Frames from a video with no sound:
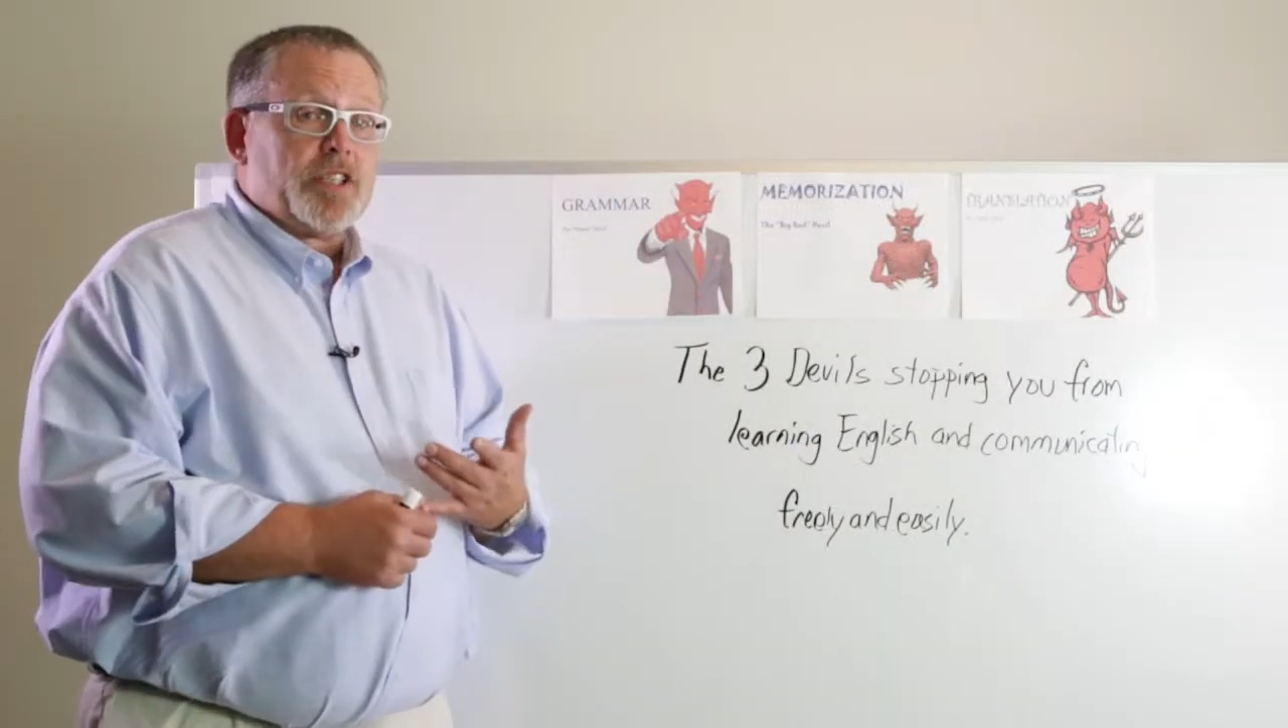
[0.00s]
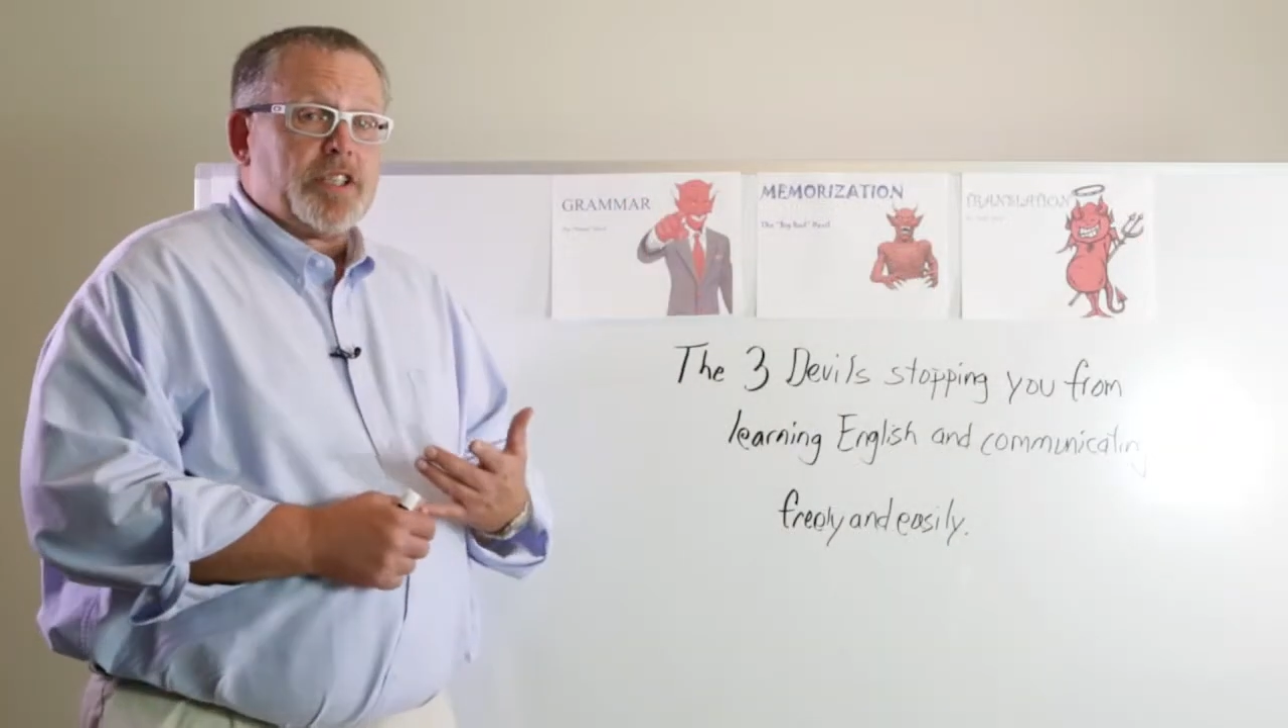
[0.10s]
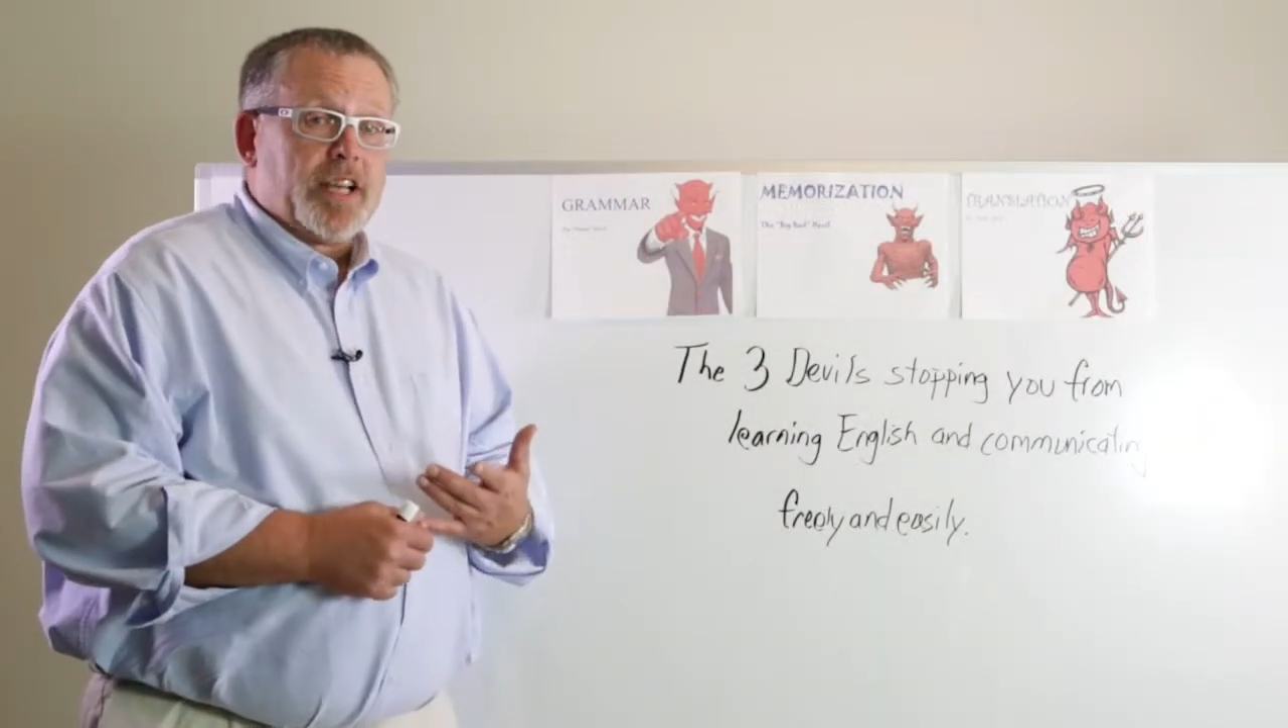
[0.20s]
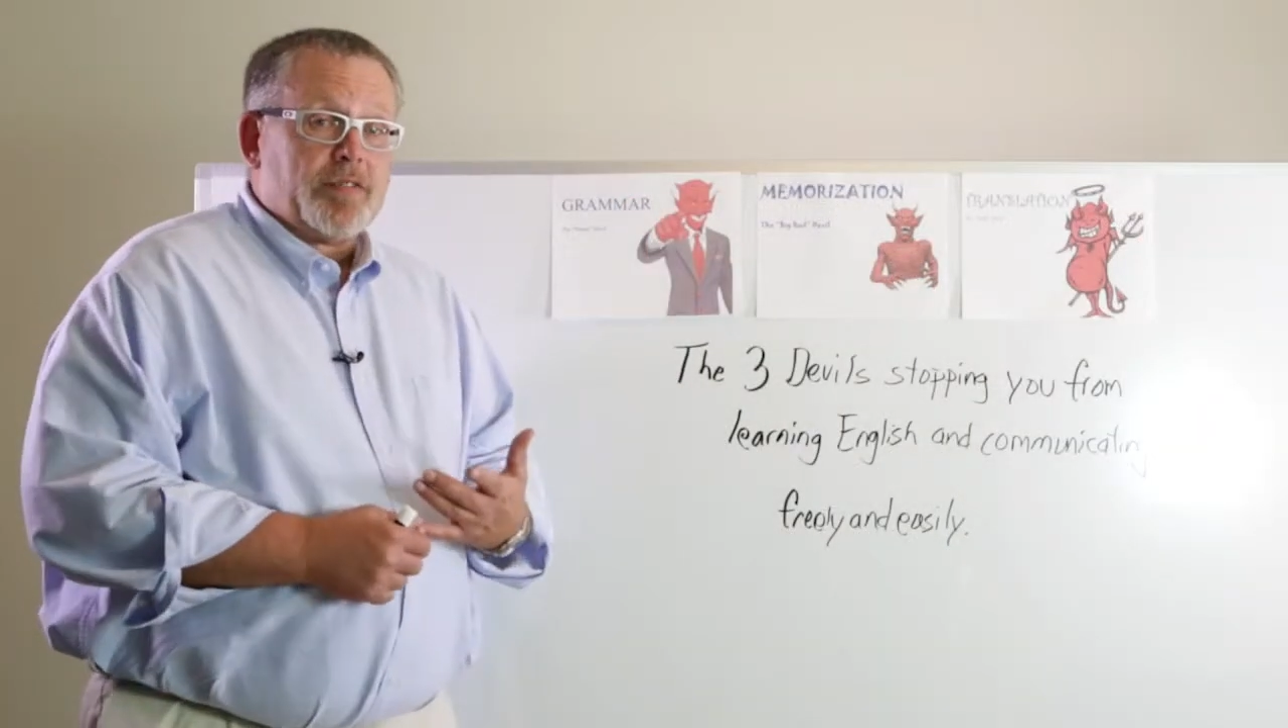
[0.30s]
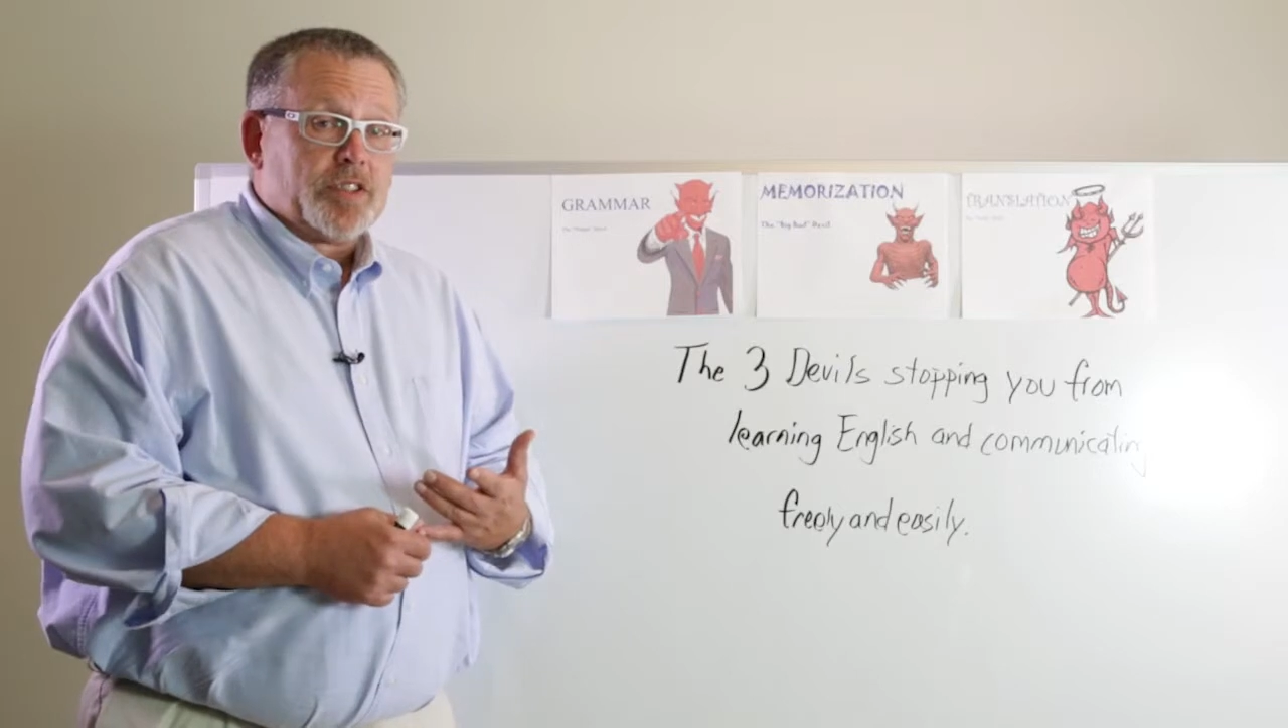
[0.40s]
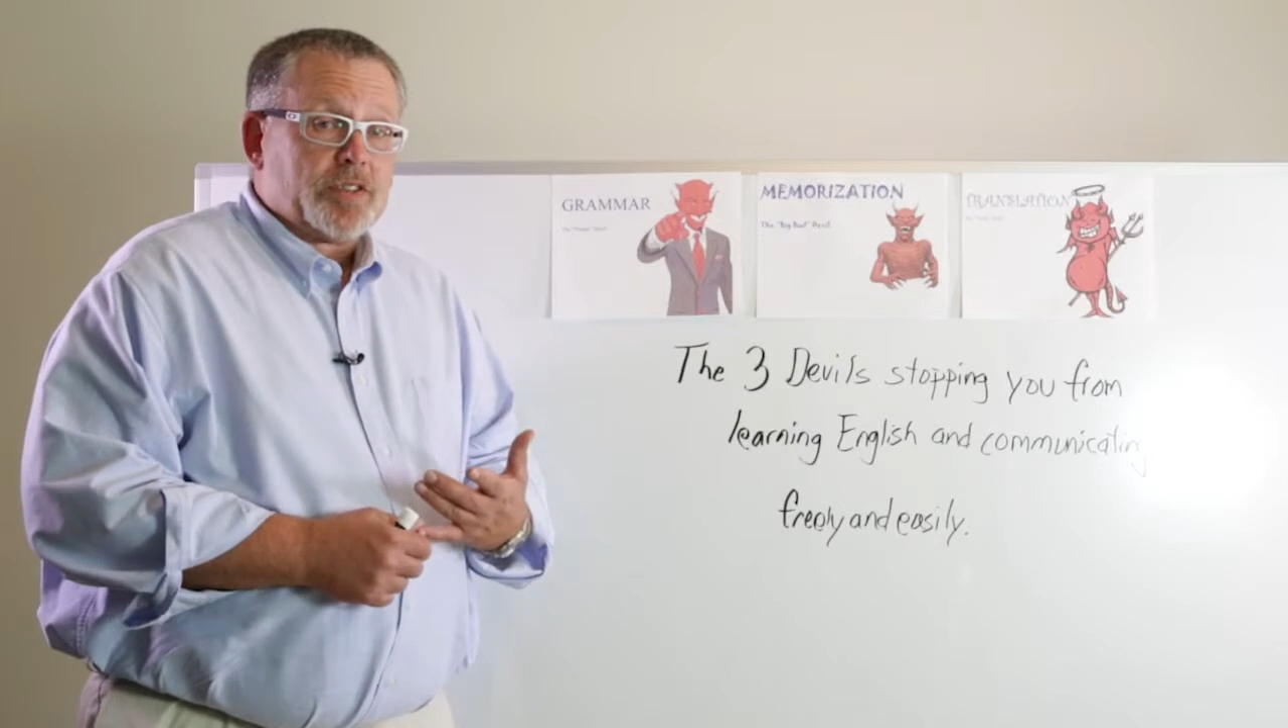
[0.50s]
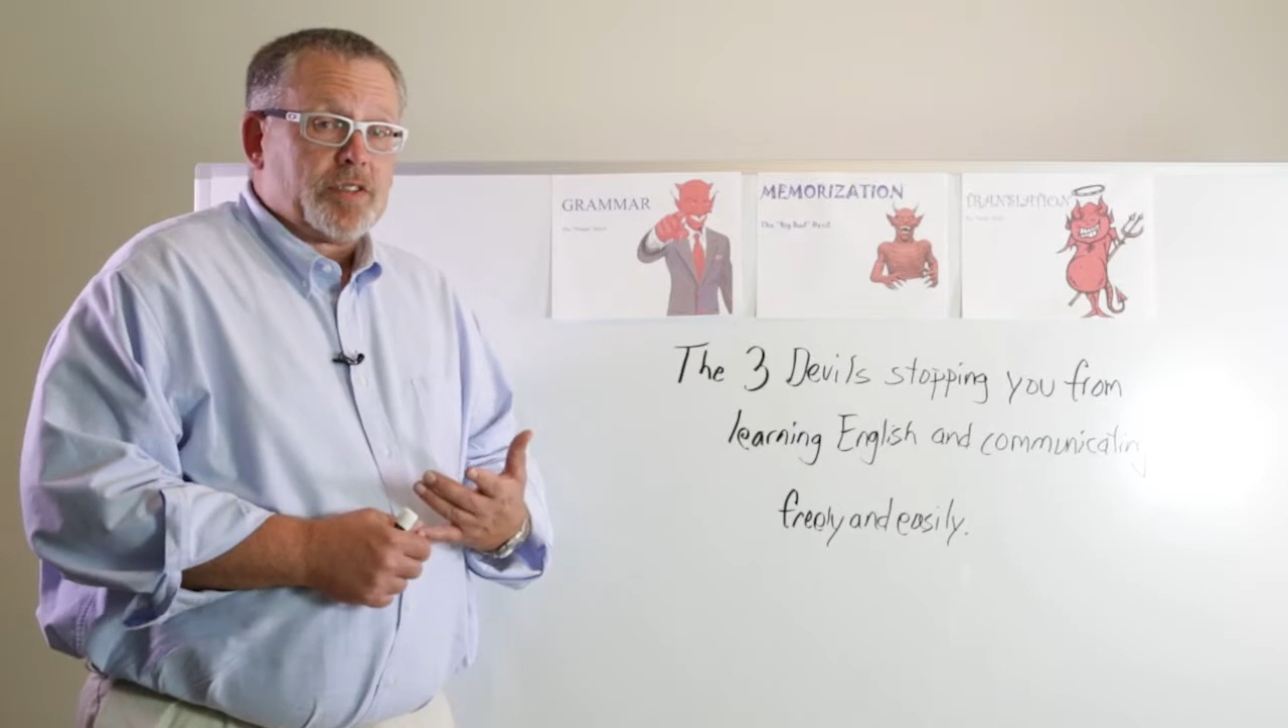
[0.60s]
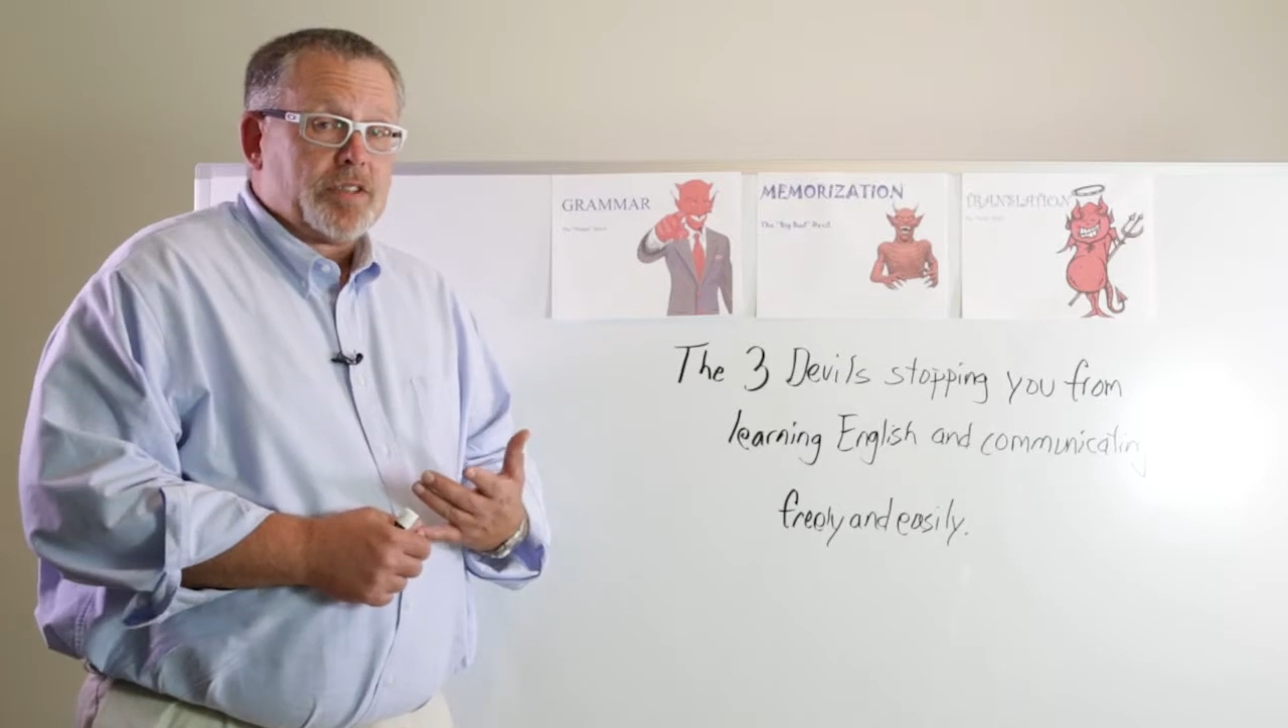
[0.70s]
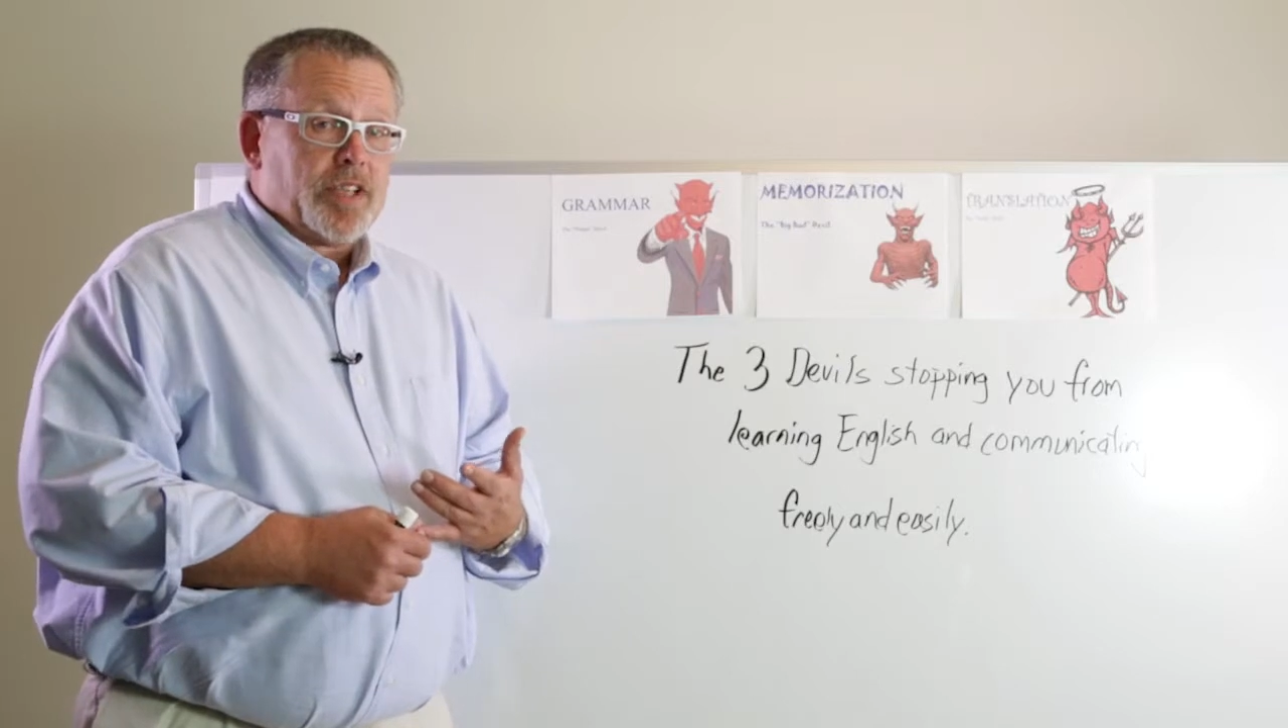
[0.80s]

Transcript: of the devils